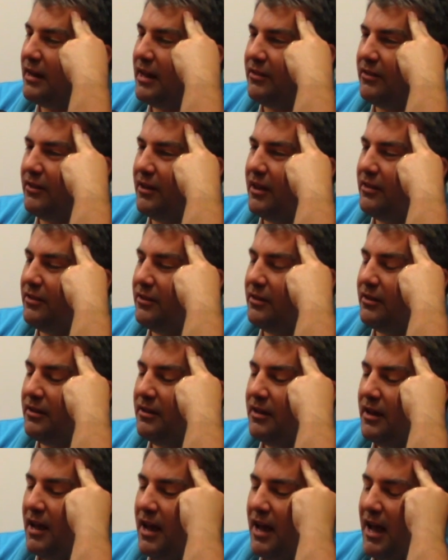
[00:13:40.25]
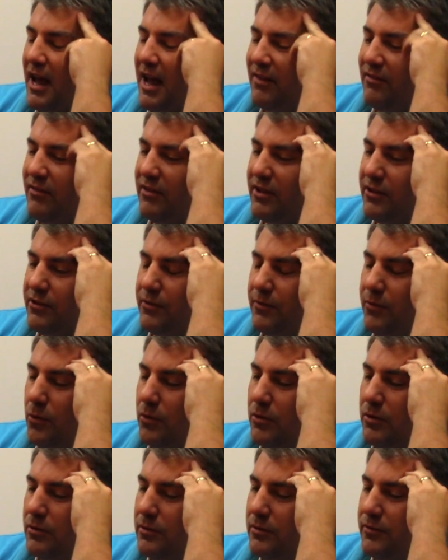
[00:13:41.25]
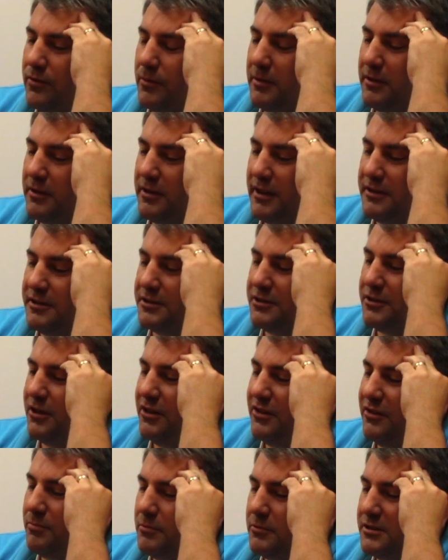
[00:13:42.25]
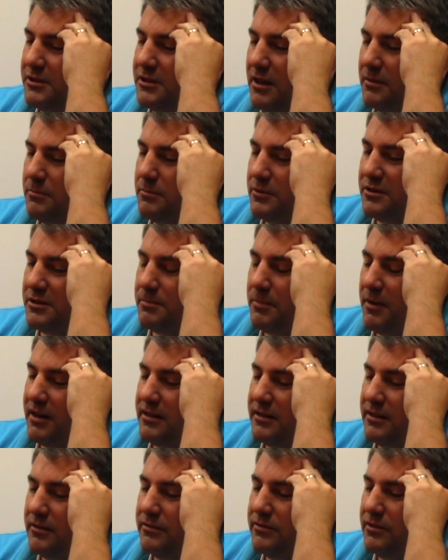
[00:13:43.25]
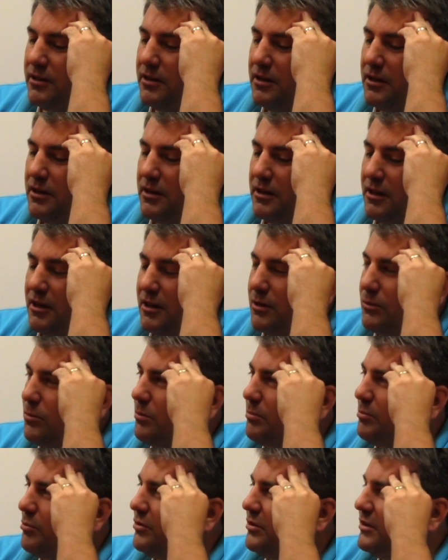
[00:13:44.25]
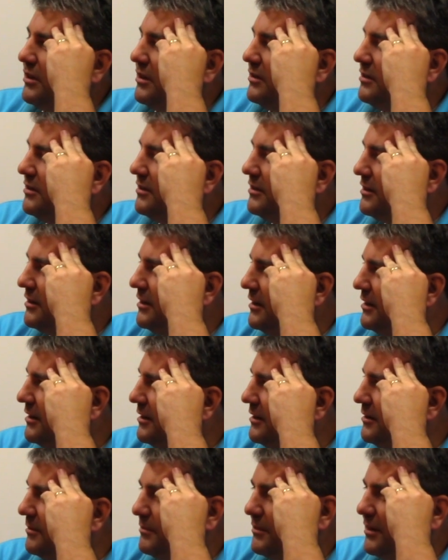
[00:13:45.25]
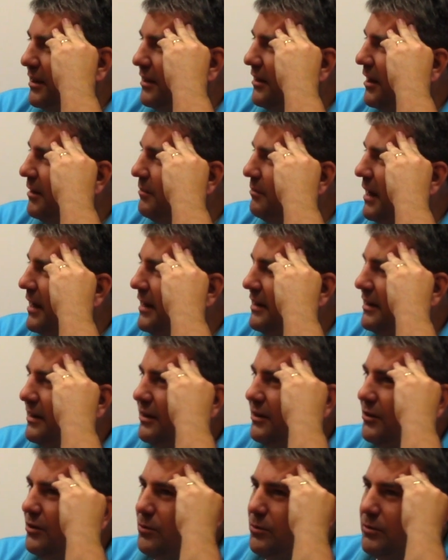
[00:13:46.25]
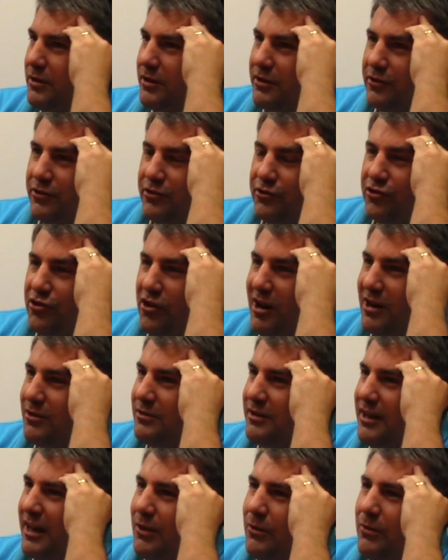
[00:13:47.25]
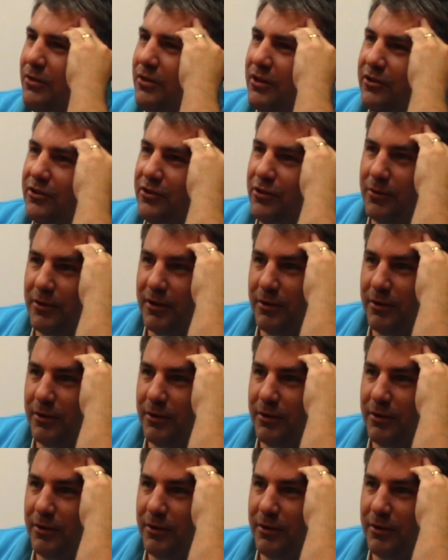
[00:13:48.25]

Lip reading: And the advocates from a legislative perspective were brilliant. They made it into a child health issue.